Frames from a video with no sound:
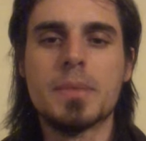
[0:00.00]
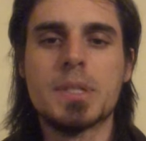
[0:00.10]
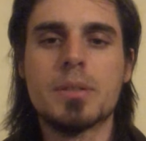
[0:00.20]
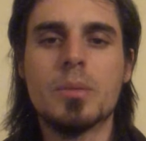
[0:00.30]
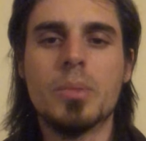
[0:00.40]

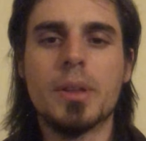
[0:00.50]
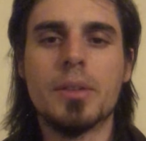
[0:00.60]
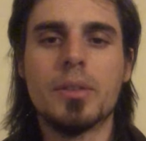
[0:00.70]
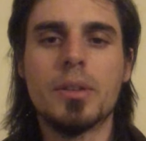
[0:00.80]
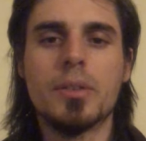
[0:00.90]
It's a good
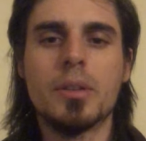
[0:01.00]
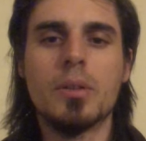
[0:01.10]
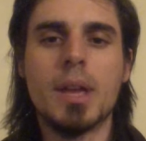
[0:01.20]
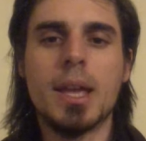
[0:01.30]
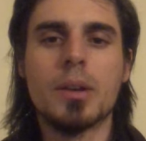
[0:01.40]
place. It's a
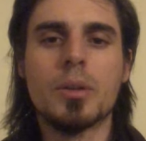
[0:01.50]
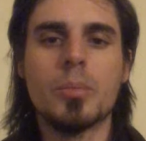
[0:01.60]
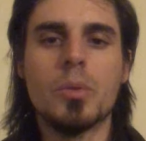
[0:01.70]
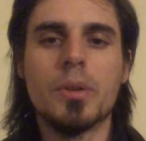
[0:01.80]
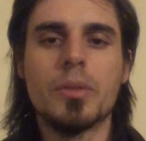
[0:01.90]
good anchor
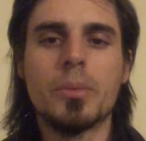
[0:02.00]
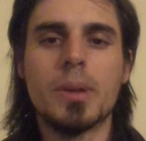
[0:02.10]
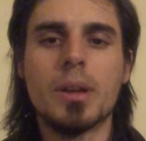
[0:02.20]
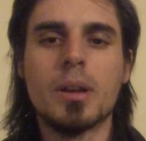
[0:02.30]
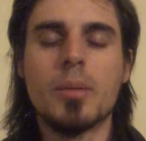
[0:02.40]
point so we
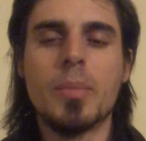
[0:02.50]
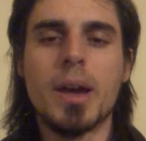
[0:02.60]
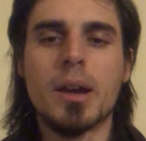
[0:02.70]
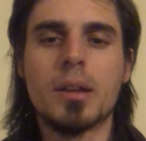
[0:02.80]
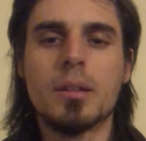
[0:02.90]
can come
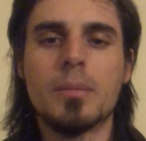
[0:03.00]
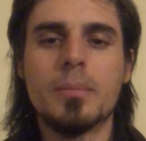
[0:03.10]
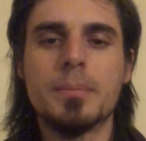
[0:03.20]
back and